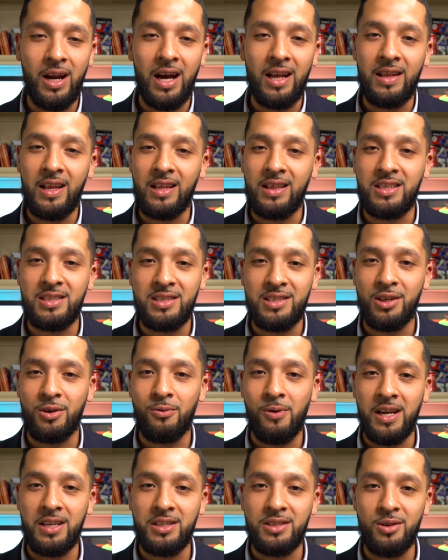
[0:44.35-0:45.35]
I think this is a
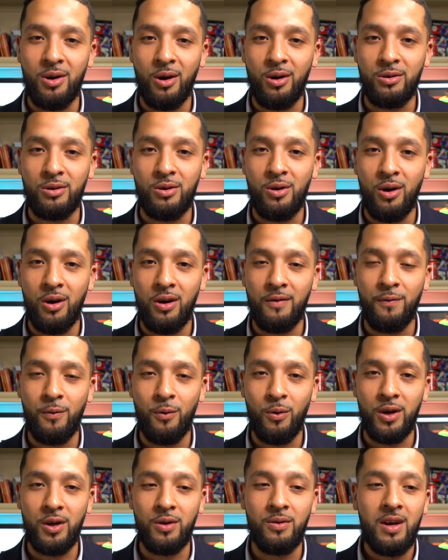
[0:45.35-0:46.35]
great starter card
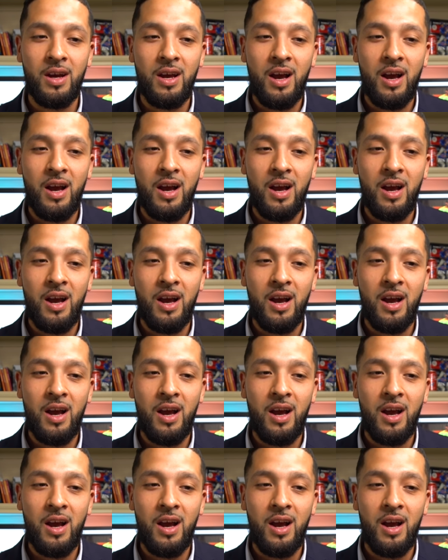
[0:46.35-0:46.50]
for you.